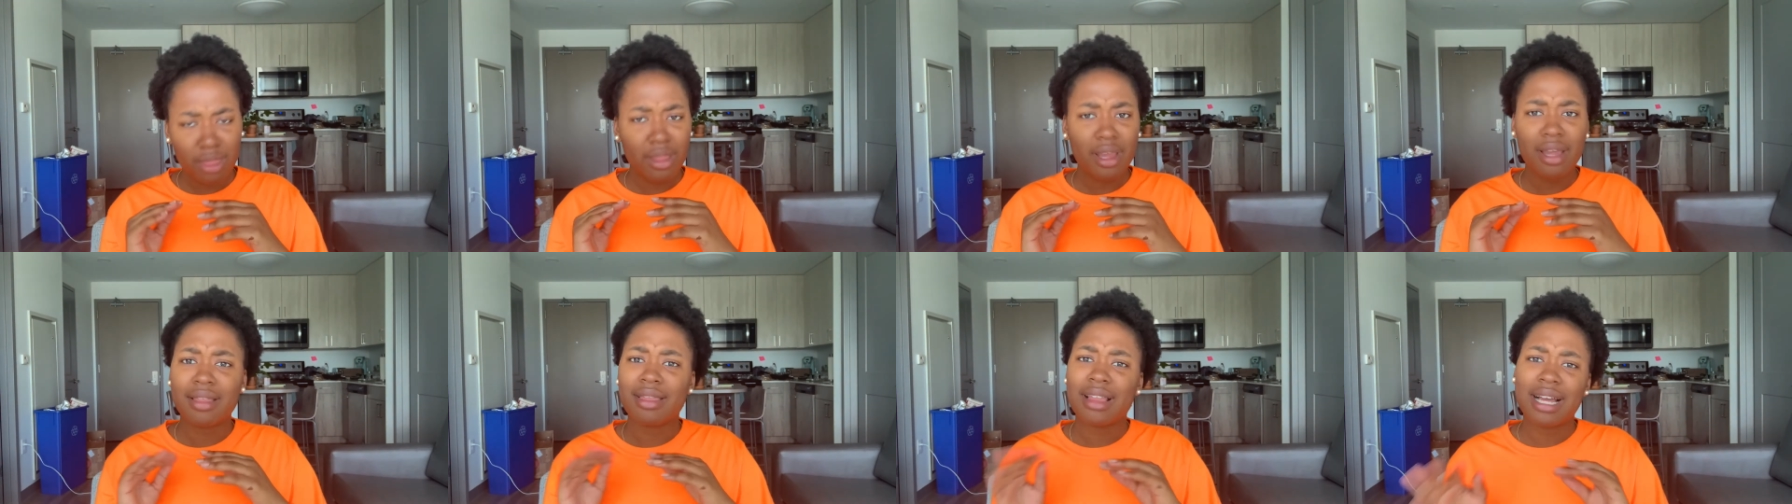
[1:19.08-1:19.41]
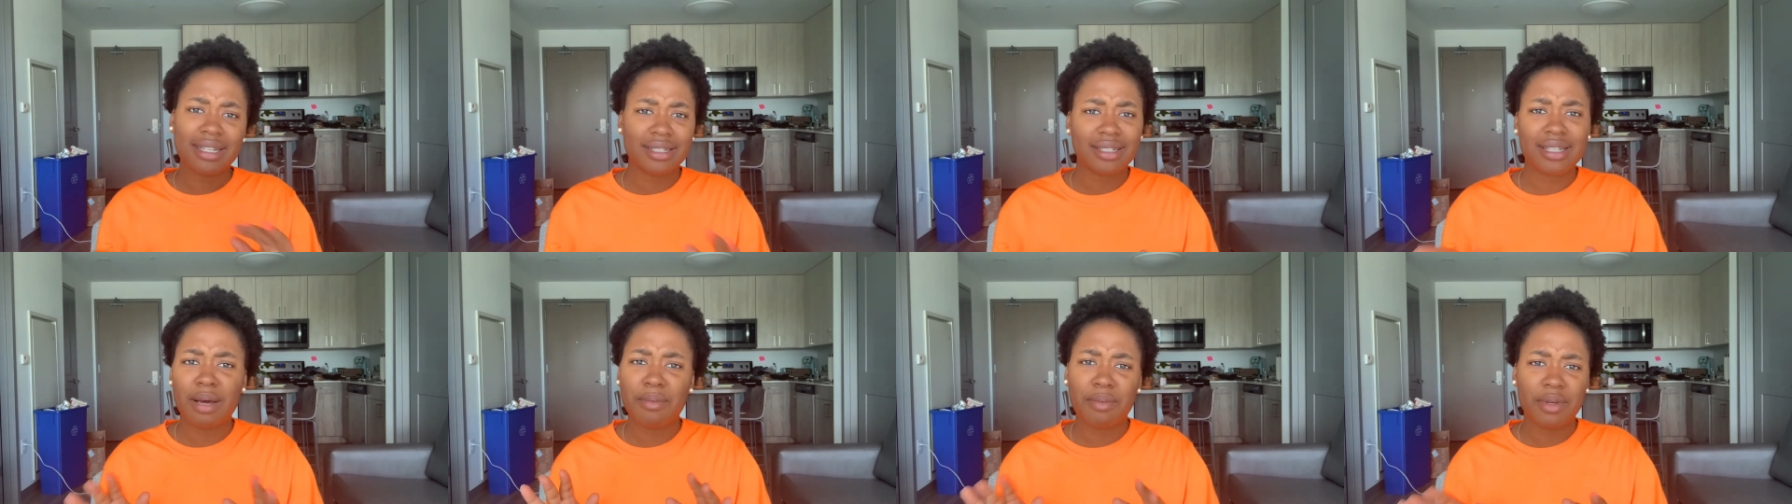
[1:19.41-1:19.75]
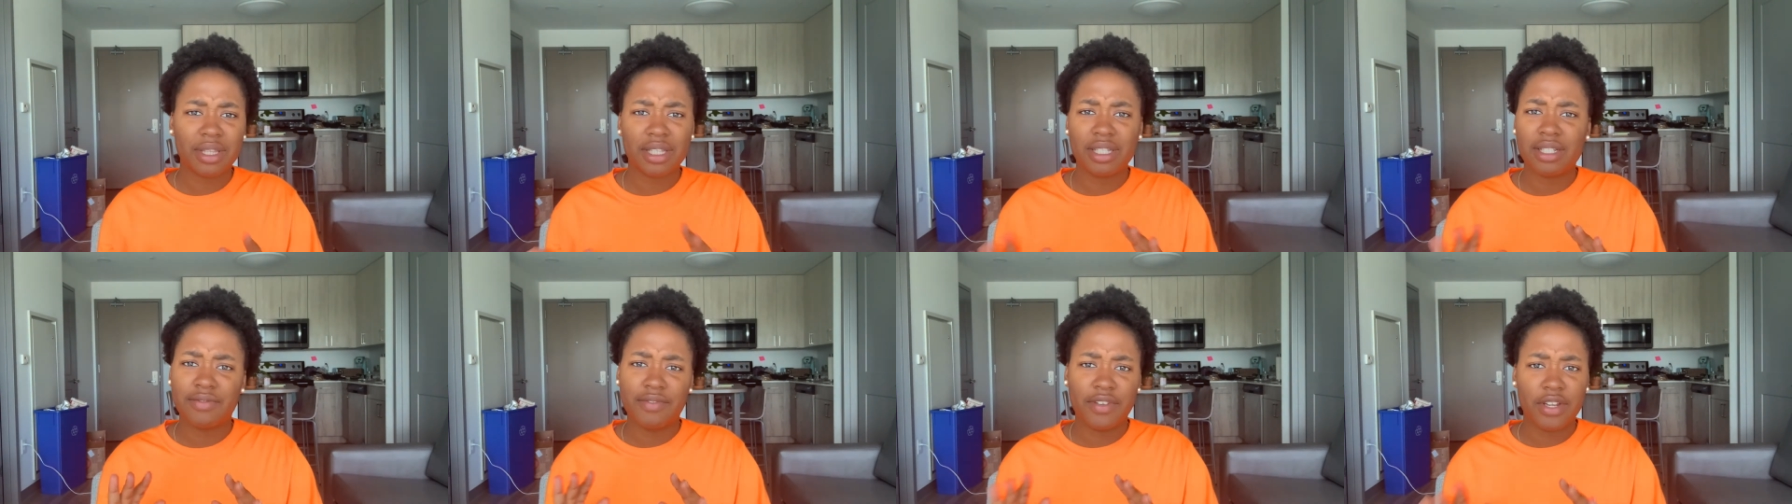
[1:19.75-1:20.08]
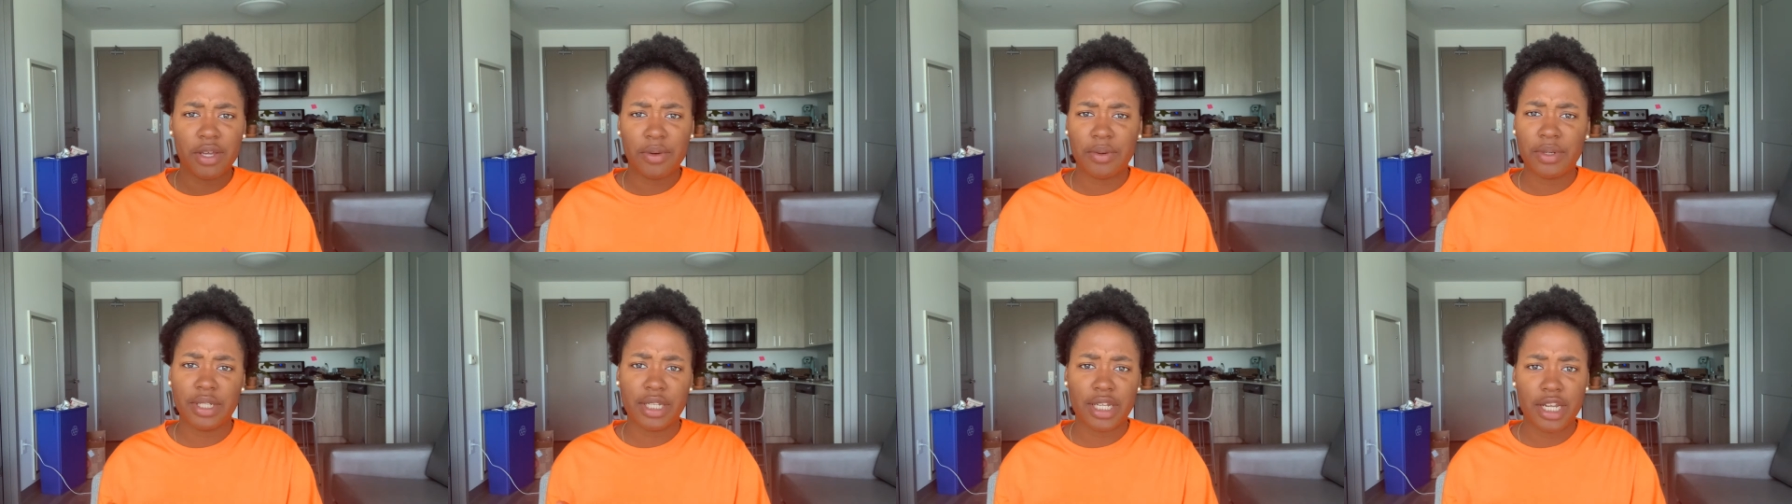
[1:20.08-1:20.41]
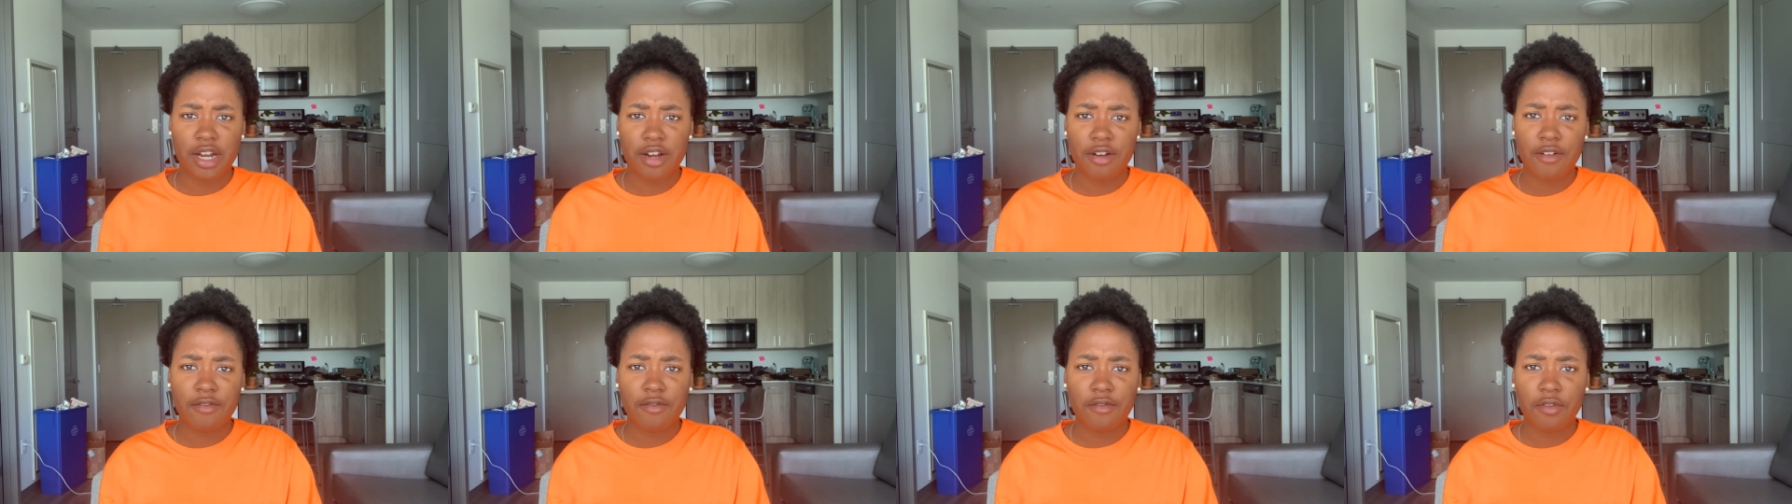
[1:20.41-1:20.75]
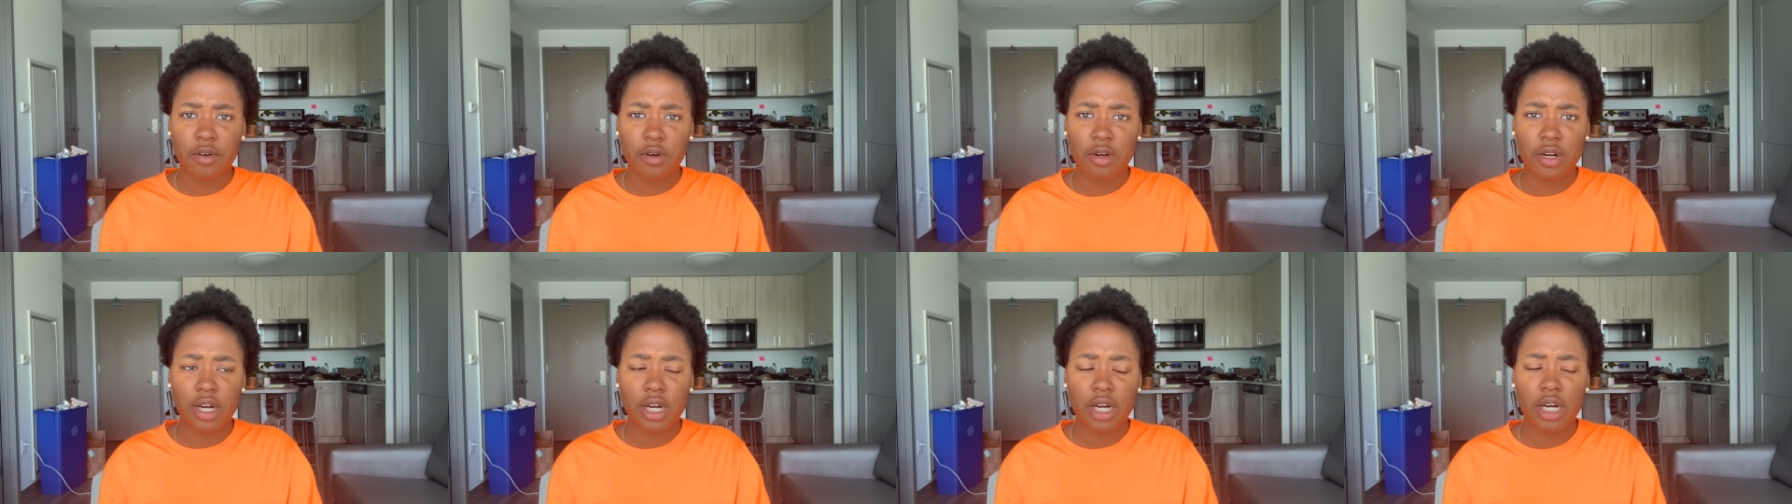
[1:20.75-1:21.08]
that's not what this video is here
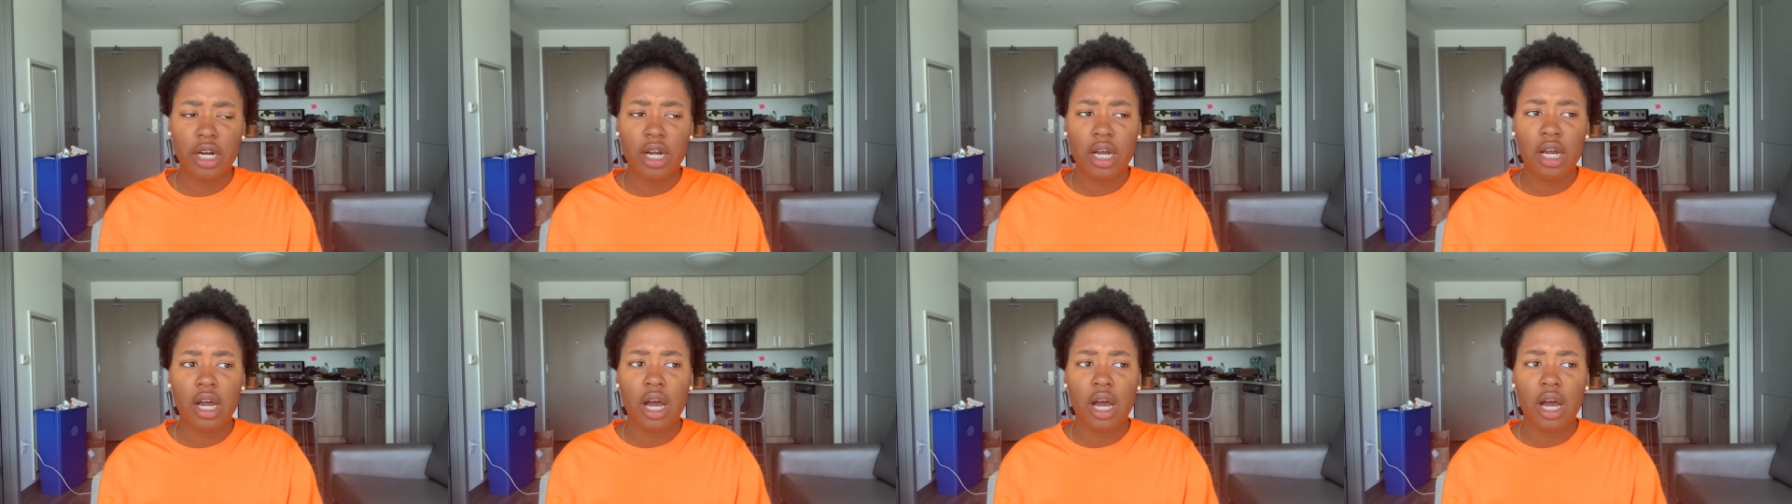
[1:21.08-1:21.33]
for.